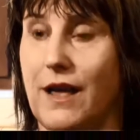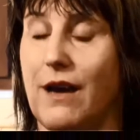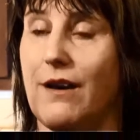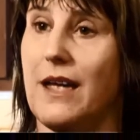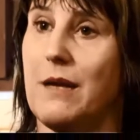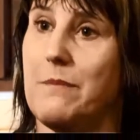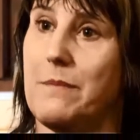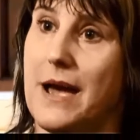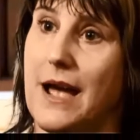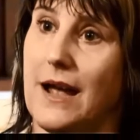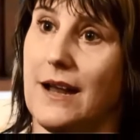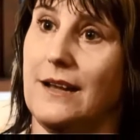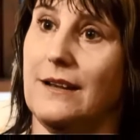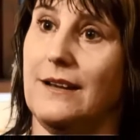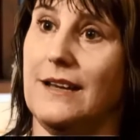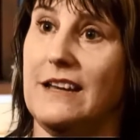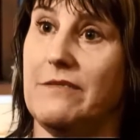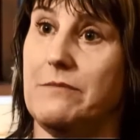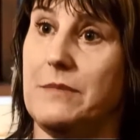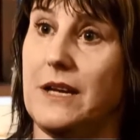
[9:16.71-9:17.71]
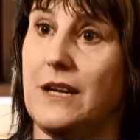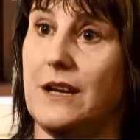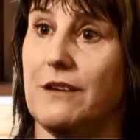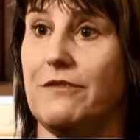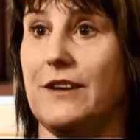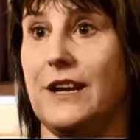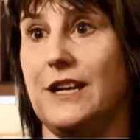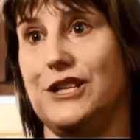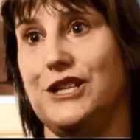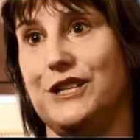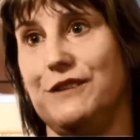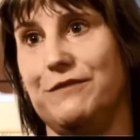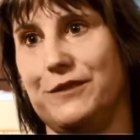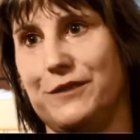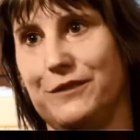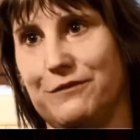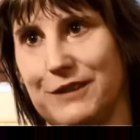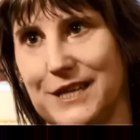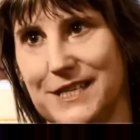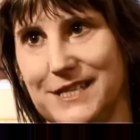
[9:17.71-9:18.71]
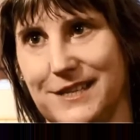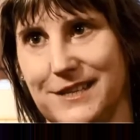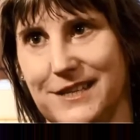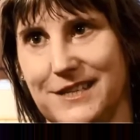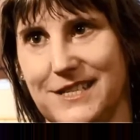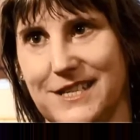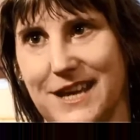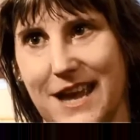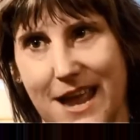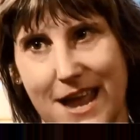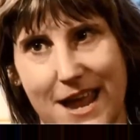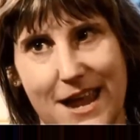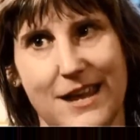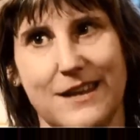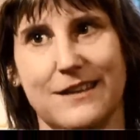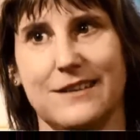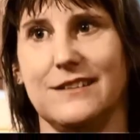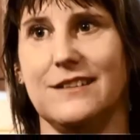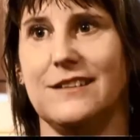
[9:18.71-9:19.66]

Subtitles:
and I'll get back and it'll leave me enough energy for the rest of the day.